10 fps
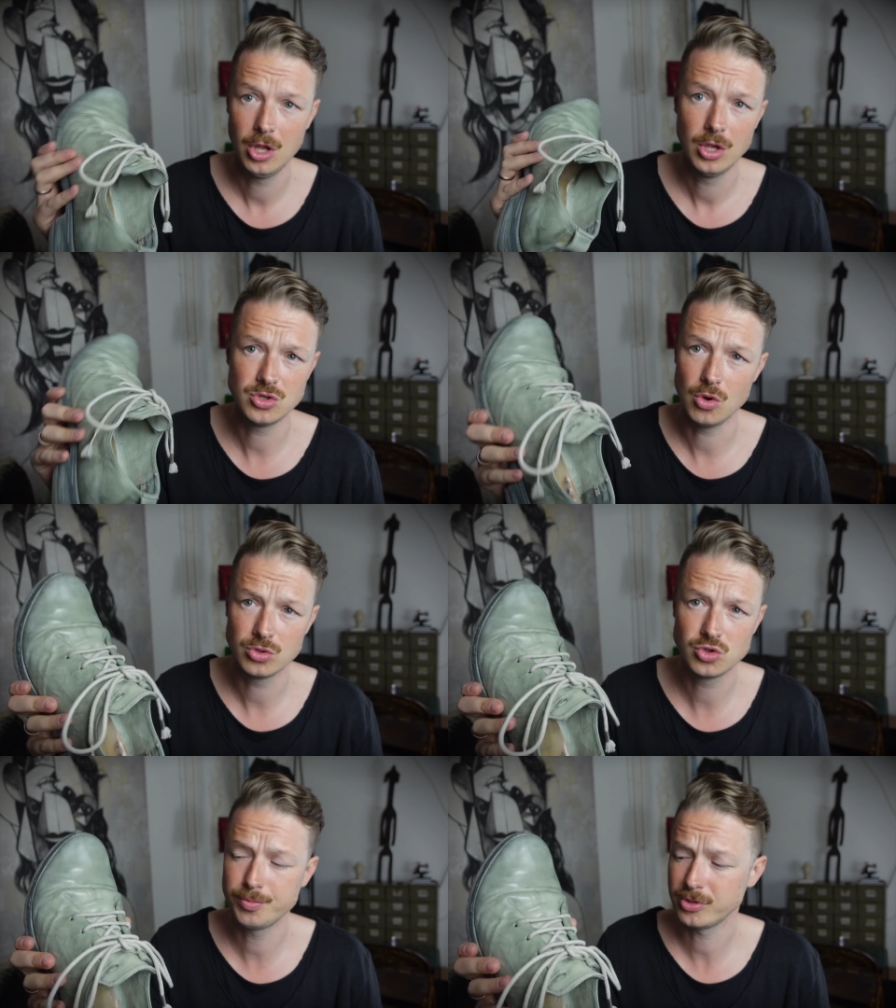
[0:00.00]
So
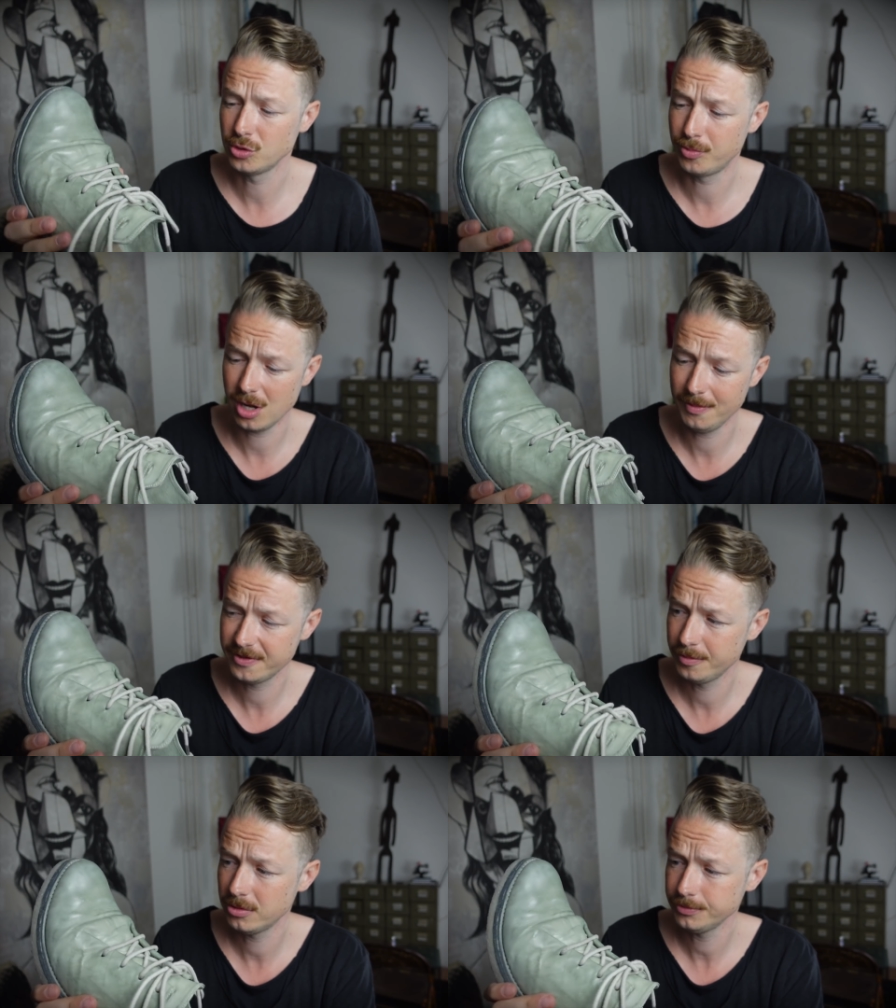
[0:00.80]
super
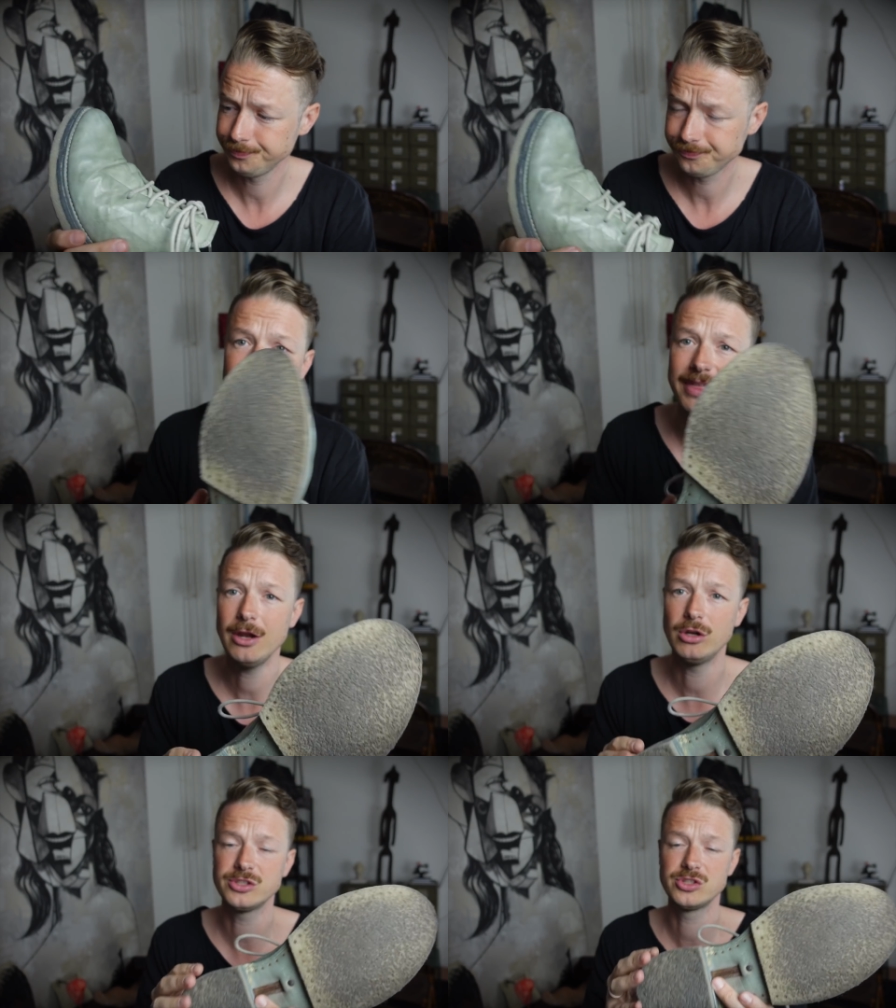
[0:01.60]
comfortable. Then
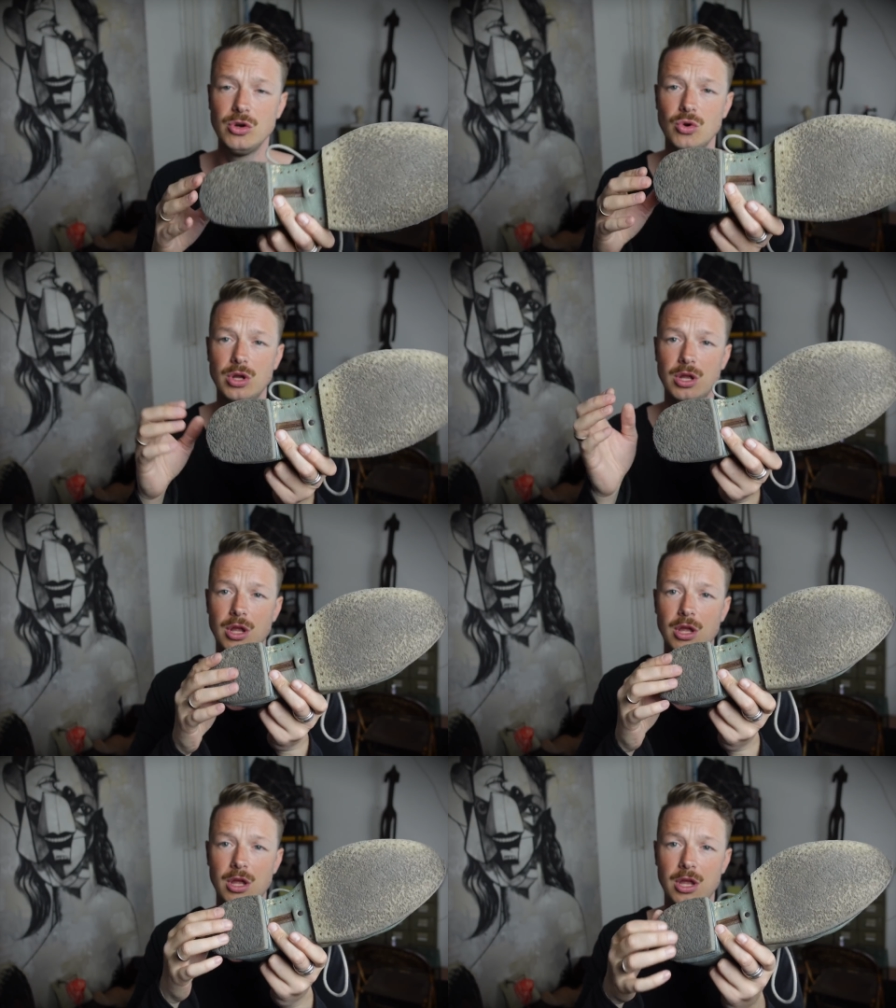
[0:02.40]
also
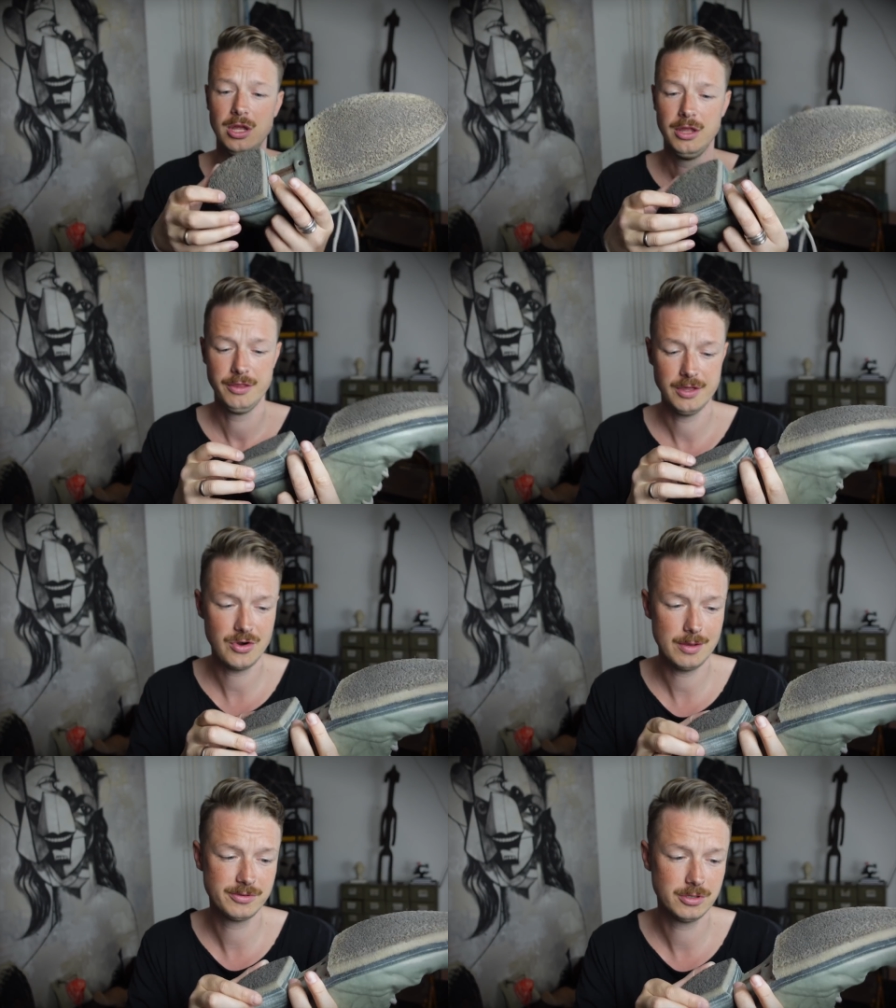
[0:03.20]
the
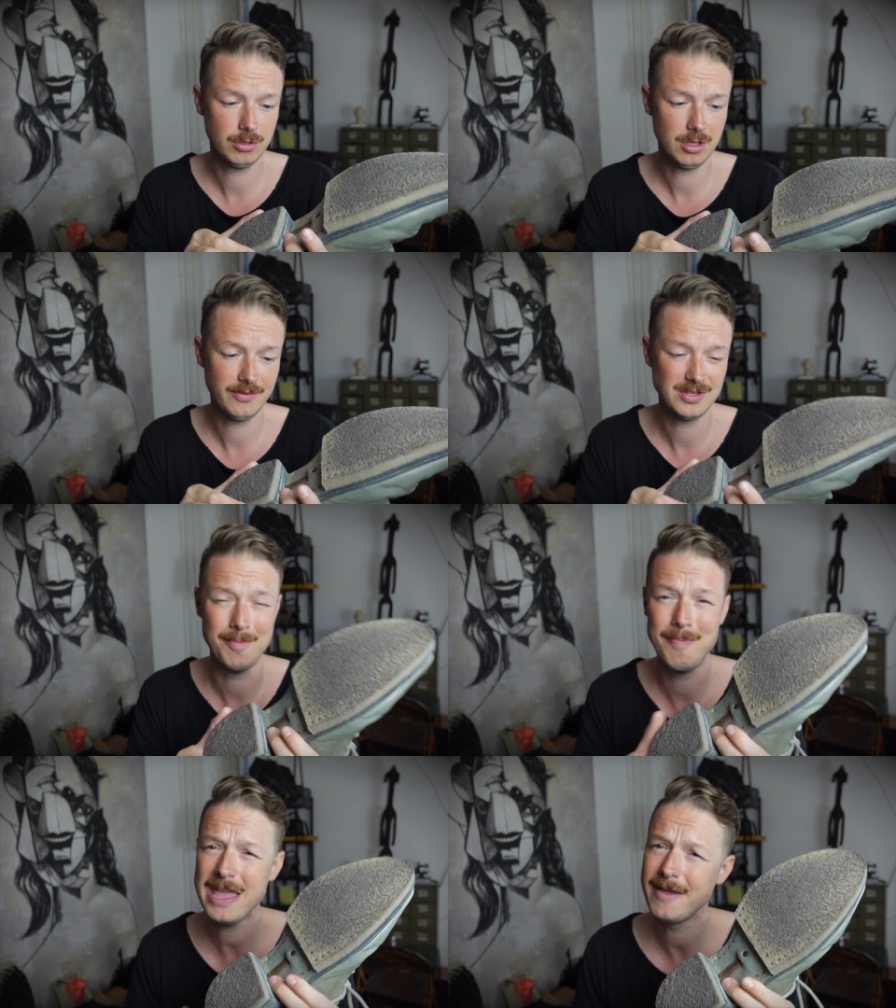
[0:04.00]
crab sole, obviously
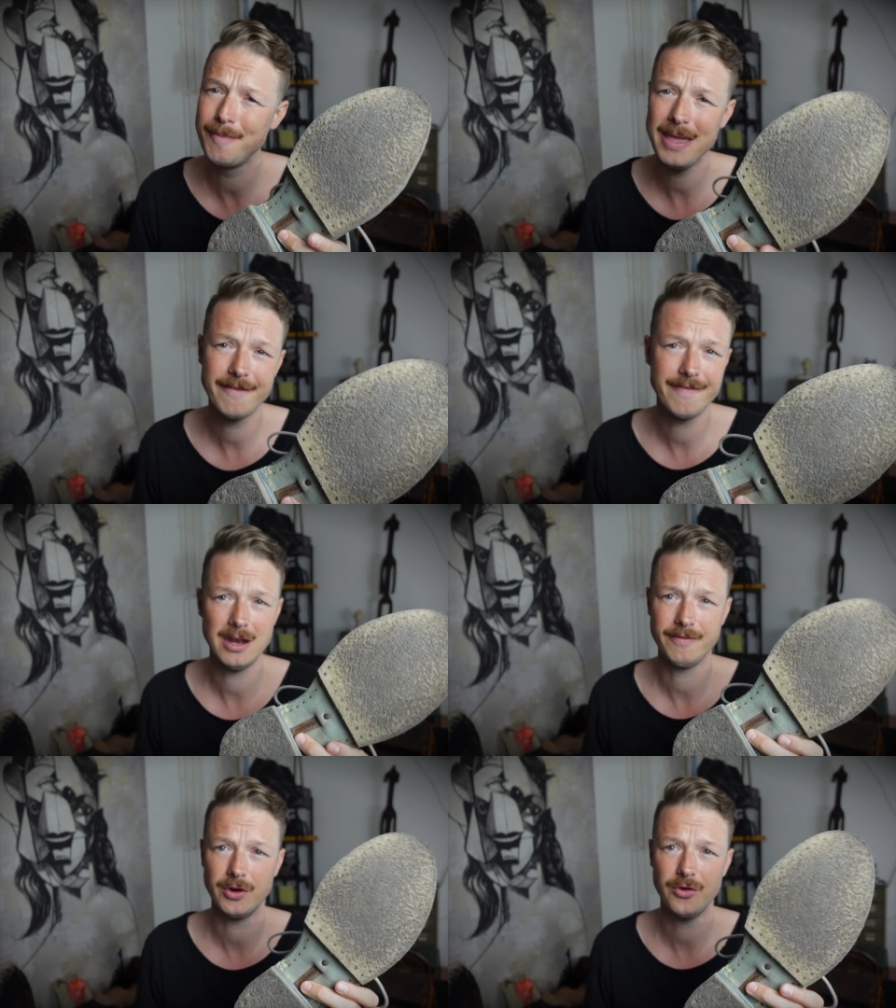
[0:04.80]
big fan
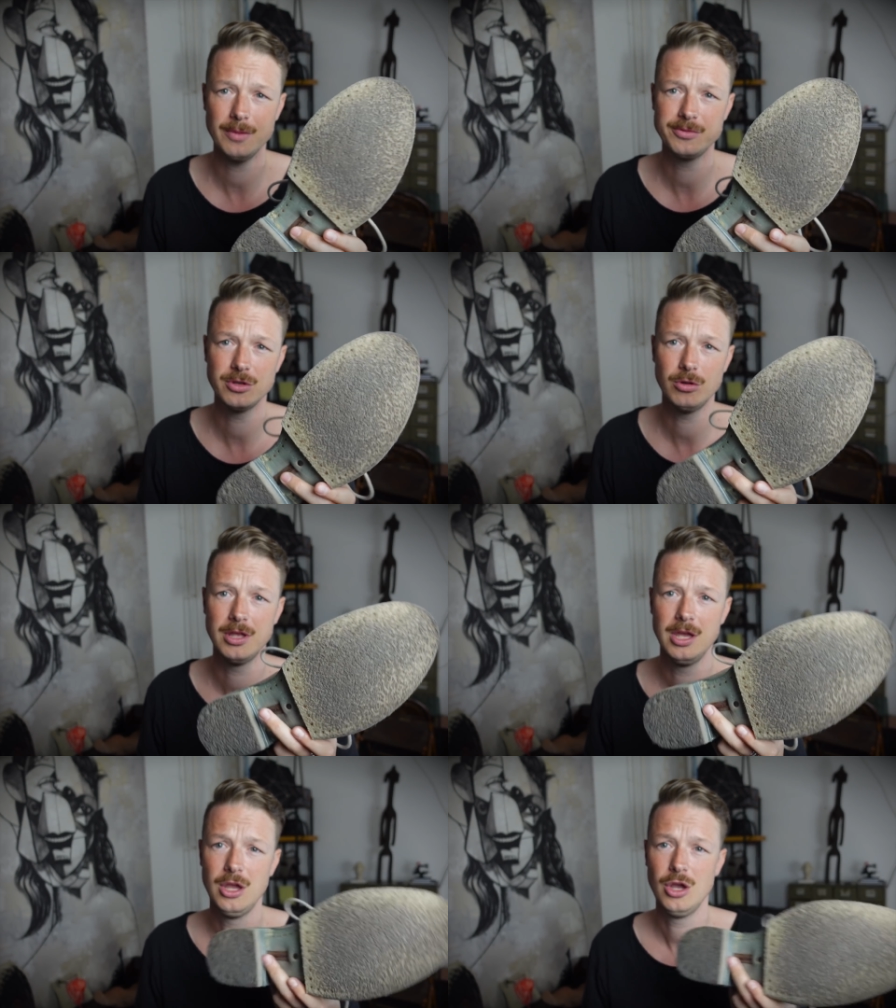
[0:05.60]
of the crab
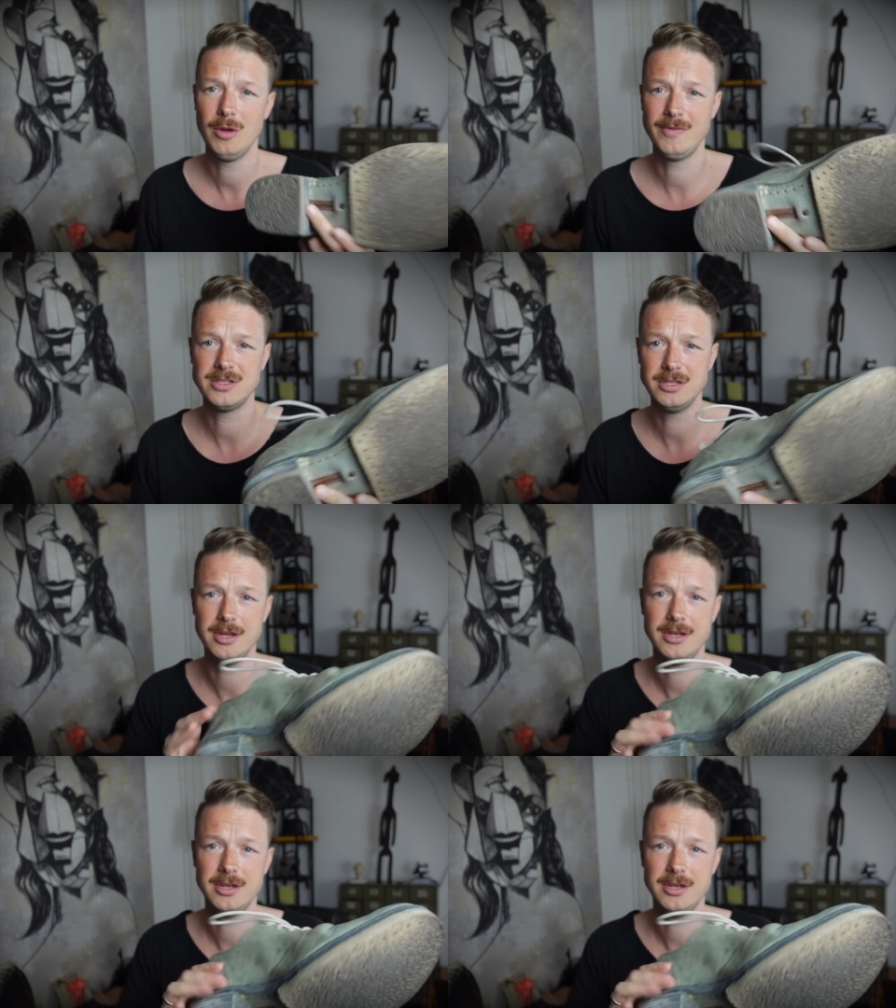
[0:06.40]
sole. Obviously they